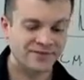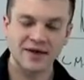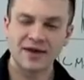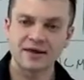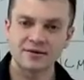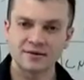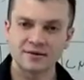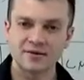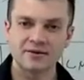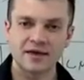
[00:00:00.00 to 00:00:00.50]
the
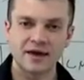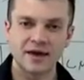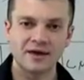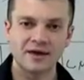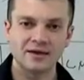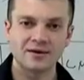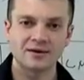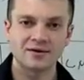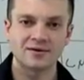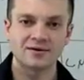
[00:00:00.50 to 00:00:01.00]
end of the
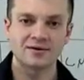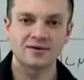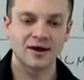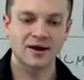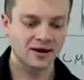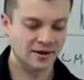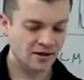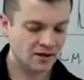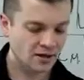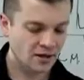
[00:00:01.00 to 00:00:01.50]
day,
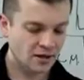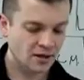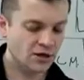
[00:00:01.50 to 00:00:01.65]
right?